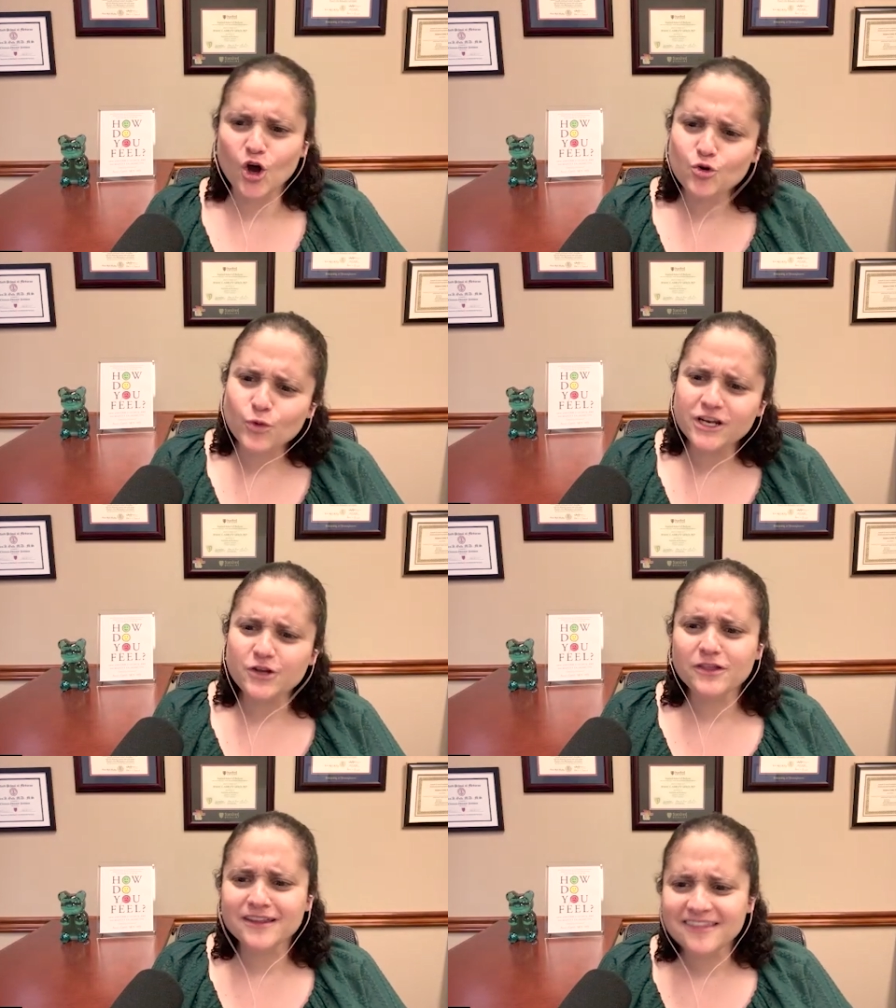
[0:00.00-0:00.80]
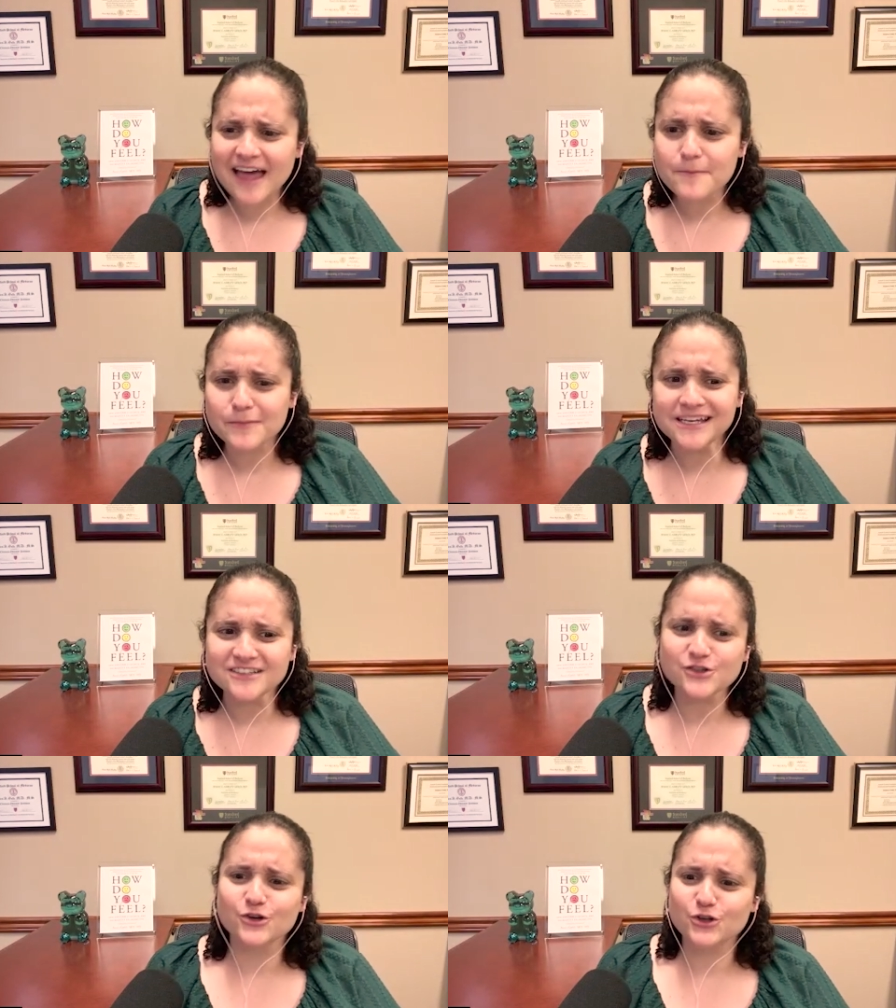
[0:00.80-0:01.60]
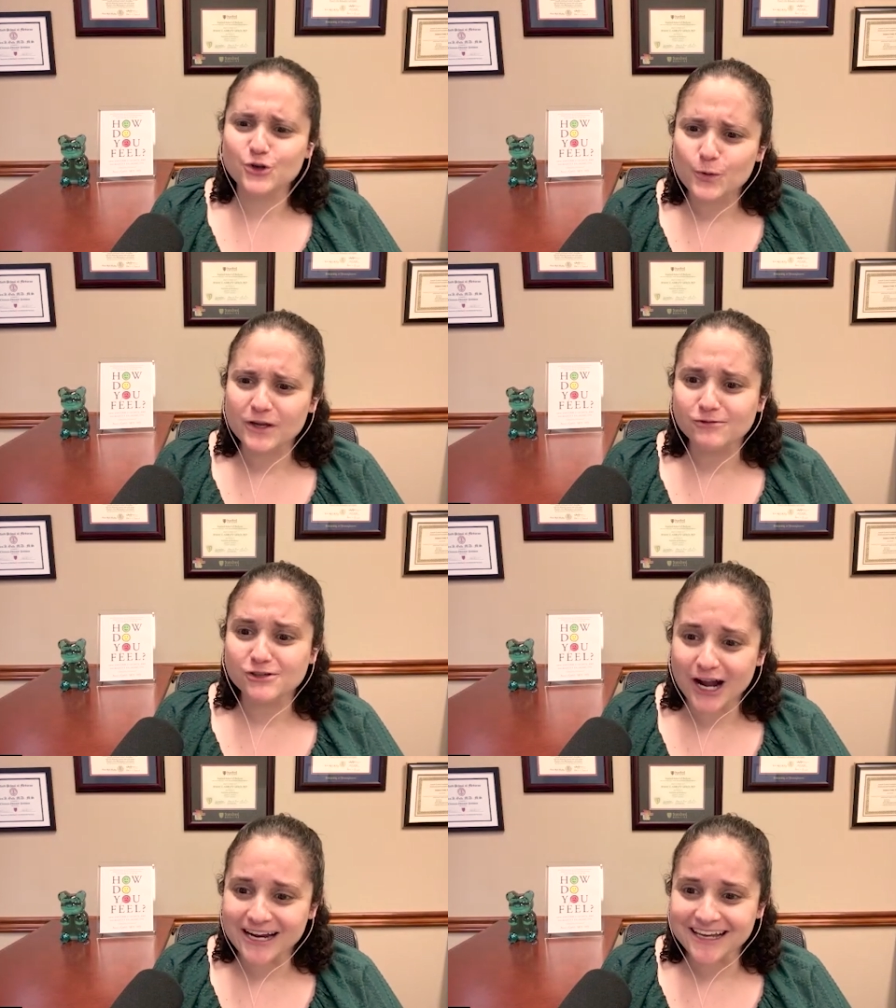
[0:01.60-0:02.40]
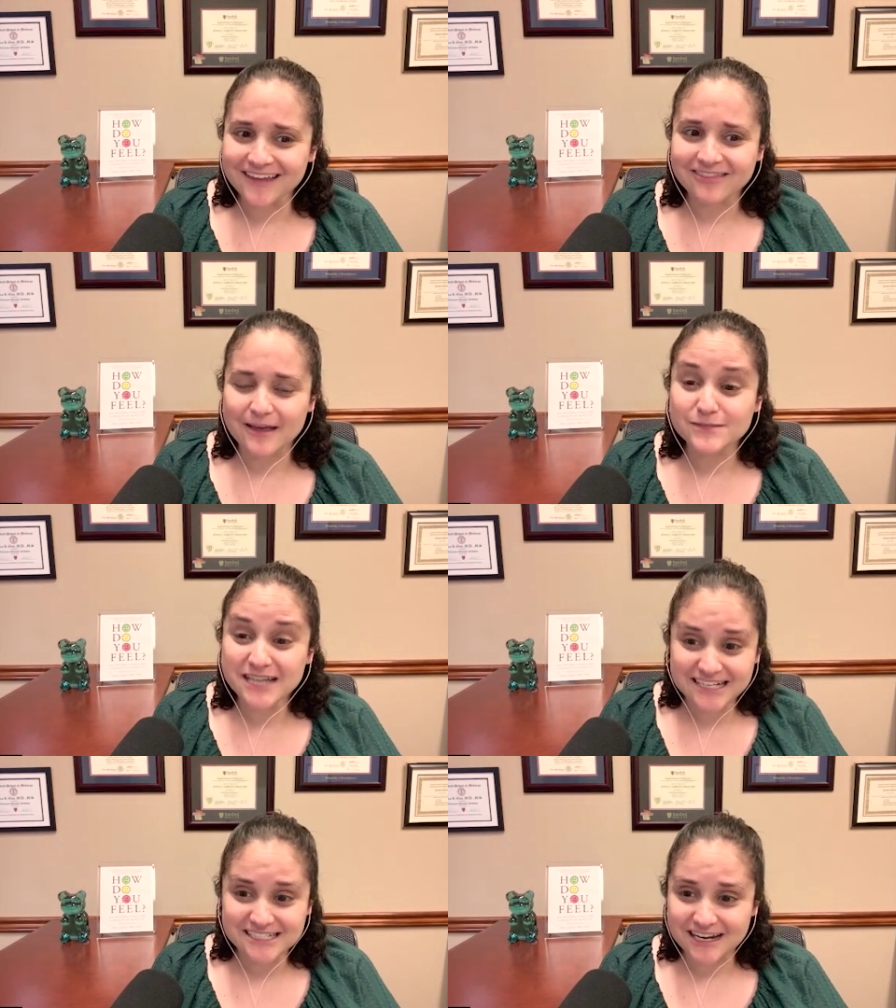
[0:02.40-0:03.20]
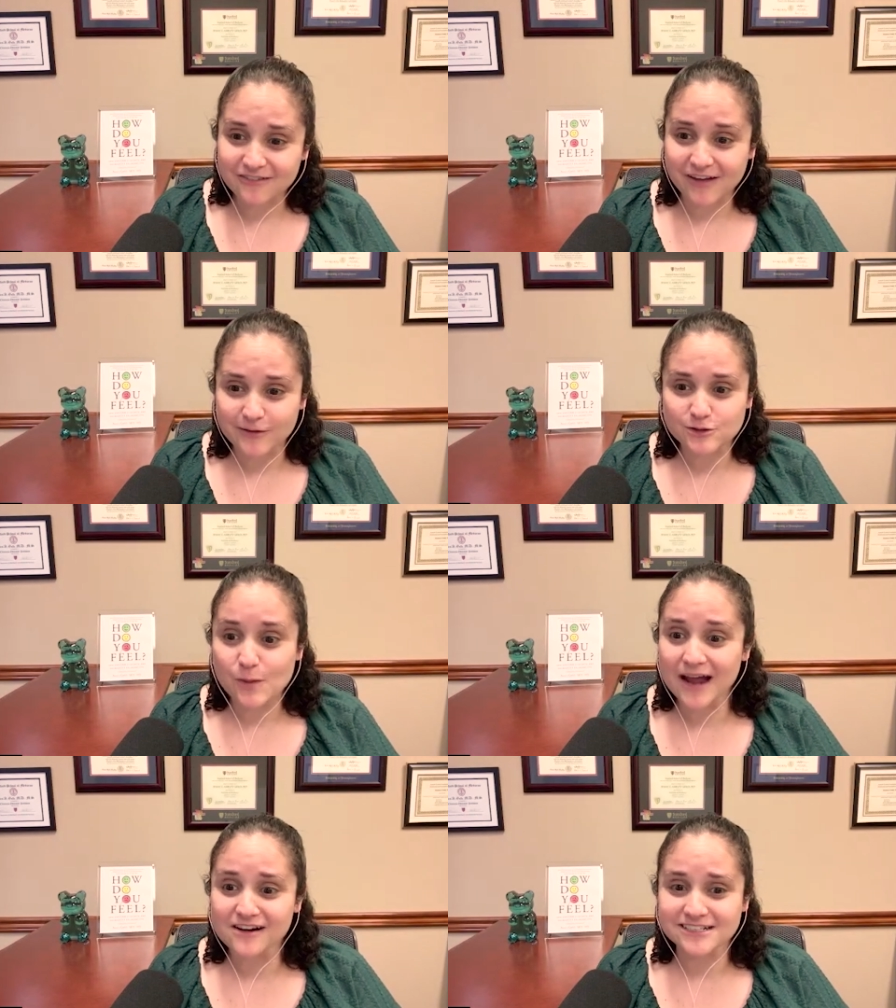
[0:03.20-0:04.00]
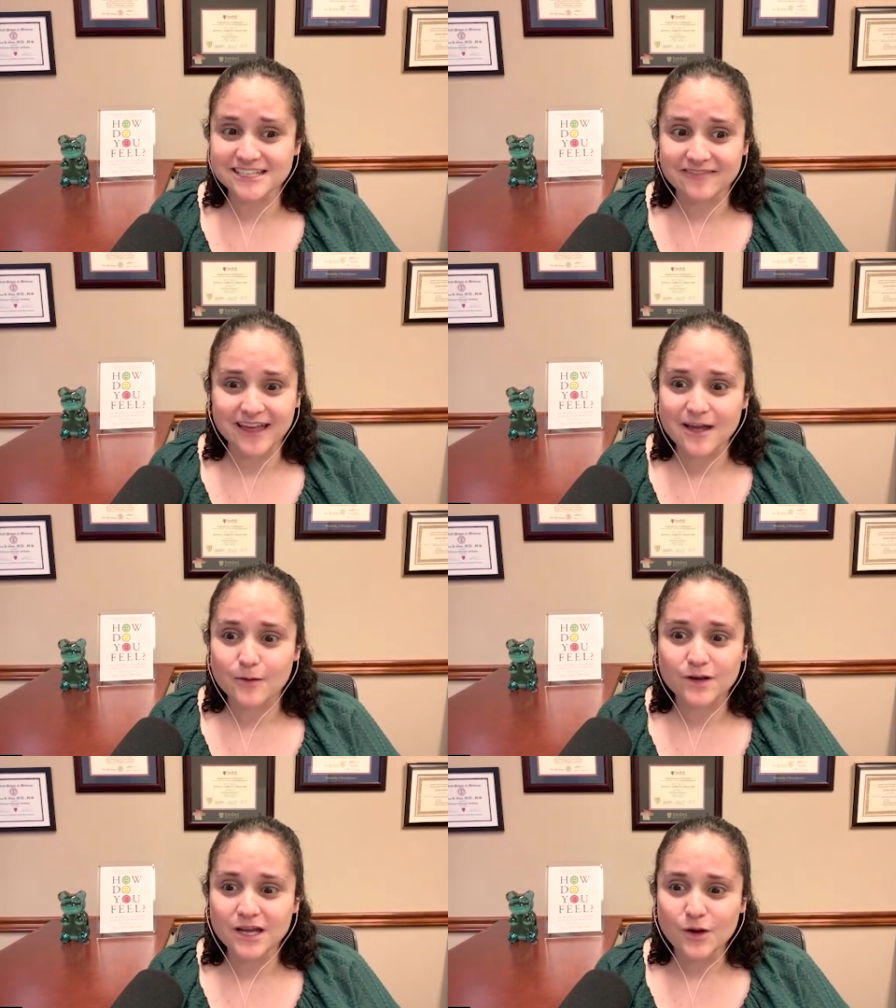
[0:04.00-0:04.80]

Oh, what do you think that means? Or, we would try to get them to identify those patterns in them.